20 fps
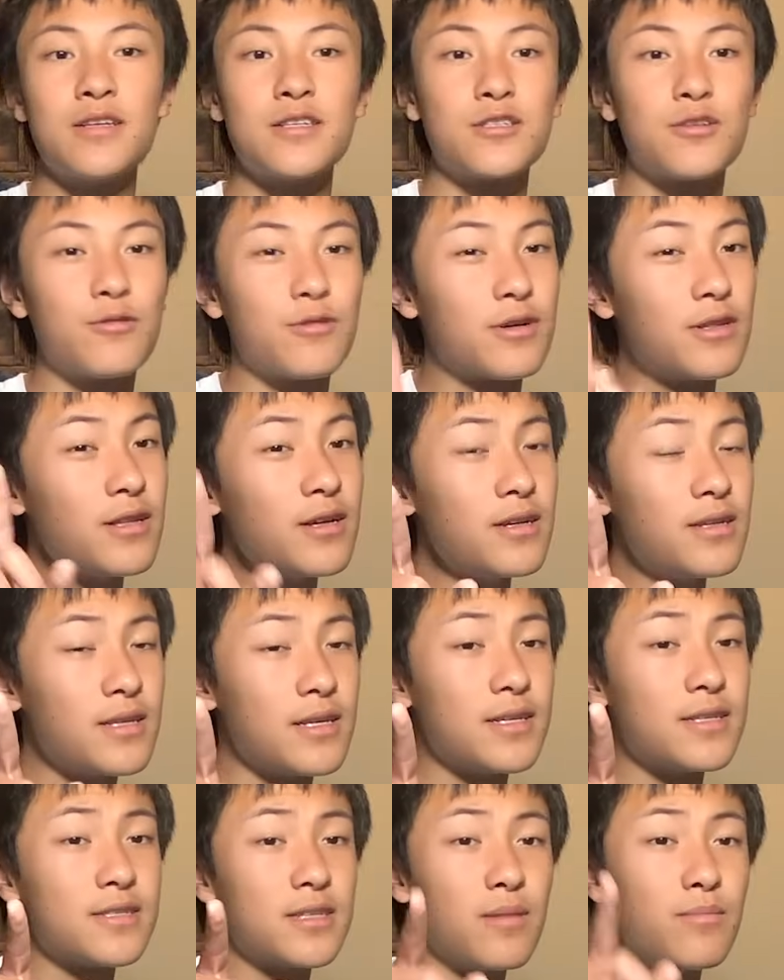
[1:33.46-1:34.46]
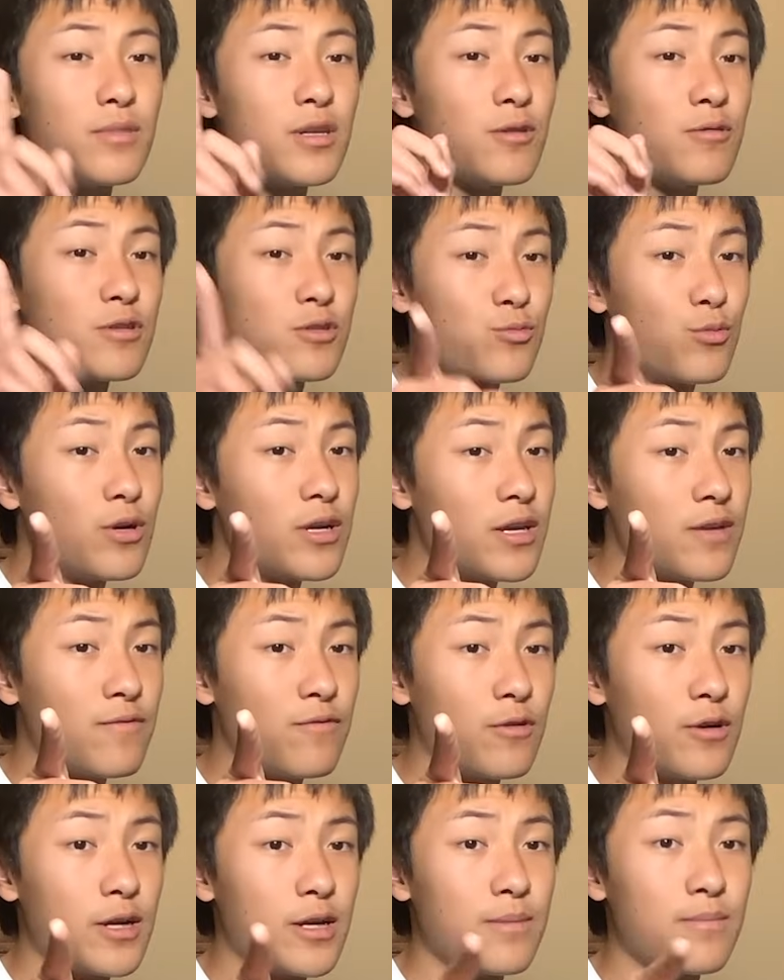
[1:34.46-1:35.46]
So clearly something was working
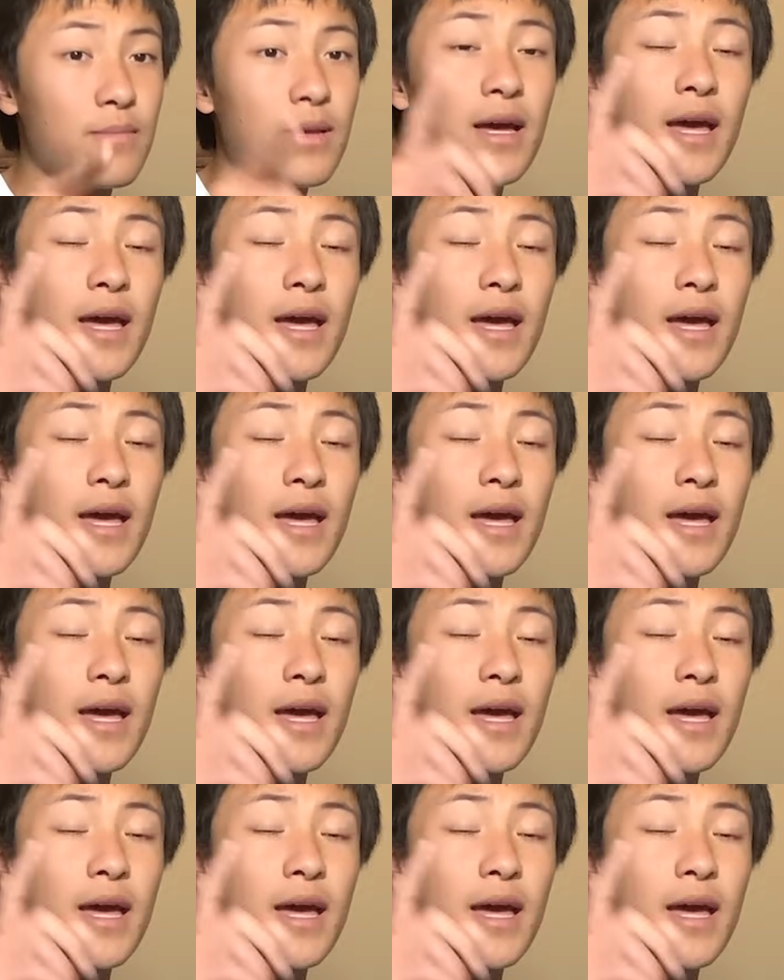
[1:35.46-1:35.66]
for him,